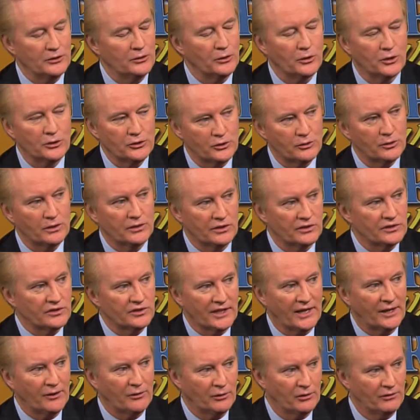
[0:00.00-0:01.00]
you, because you're at the
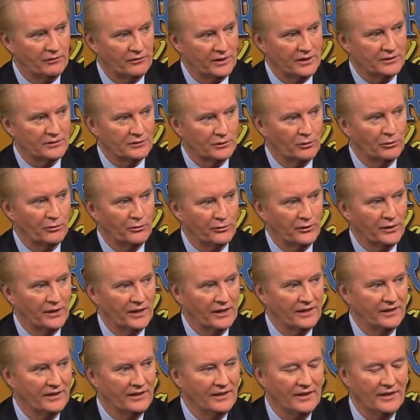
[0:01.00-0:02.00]
center of this whole
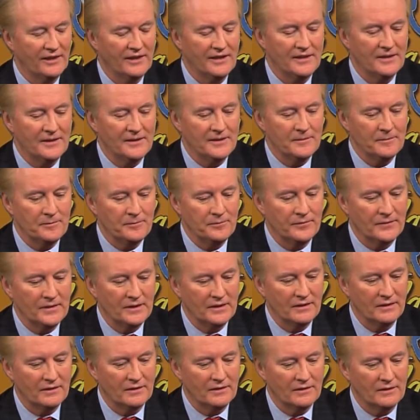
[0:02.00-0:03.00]
thing.
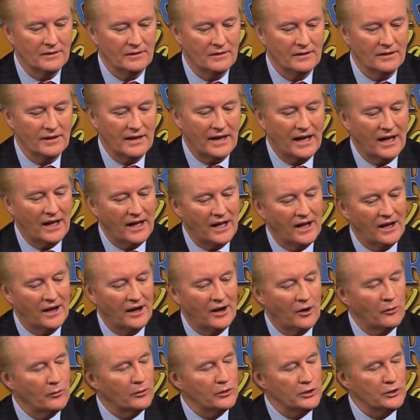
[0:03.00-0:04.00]

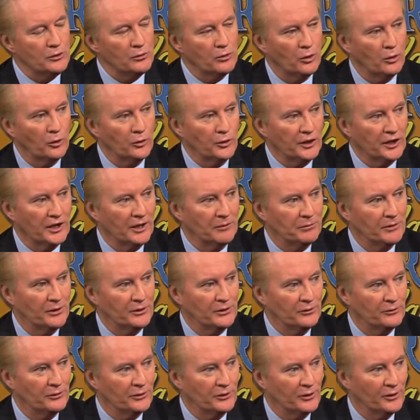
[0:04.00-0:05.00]
How are you holding up
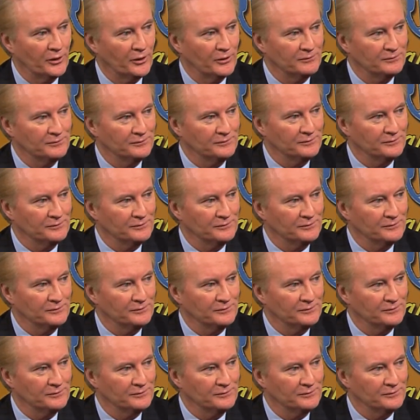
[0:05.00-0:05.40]
under it all?